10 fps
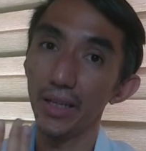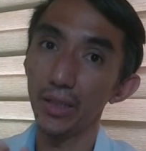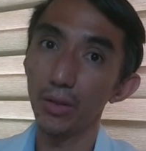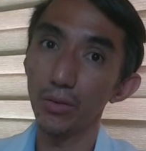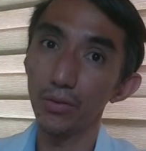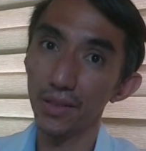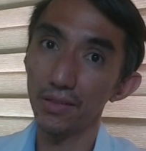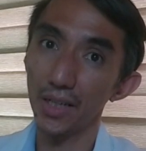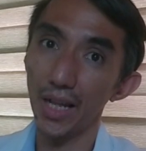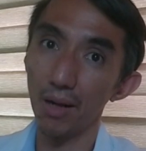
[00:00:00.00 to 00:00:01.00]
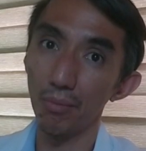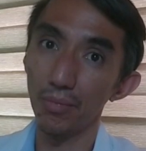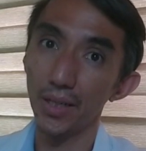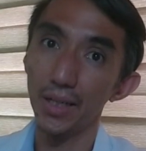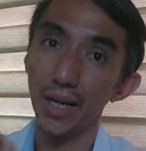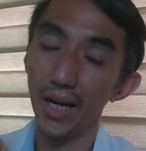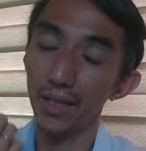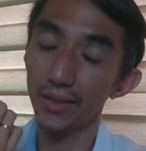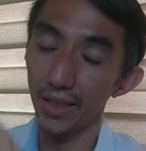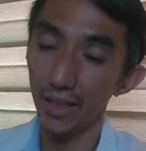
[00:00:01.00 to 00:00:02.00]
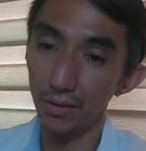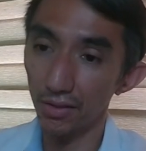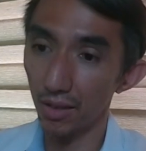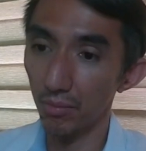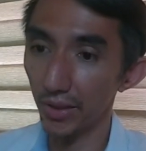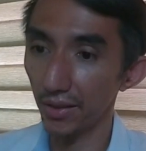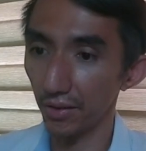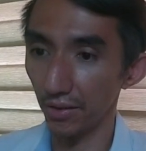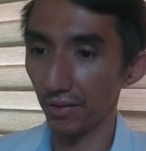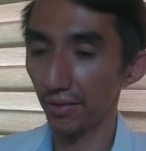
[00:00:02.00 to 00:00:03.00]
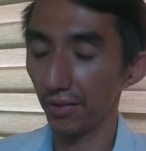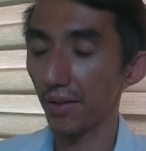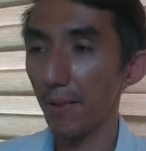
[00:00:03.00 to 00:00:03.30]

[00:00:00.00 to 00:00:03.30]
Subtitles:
UVC lamp. I'll tell you some reasons.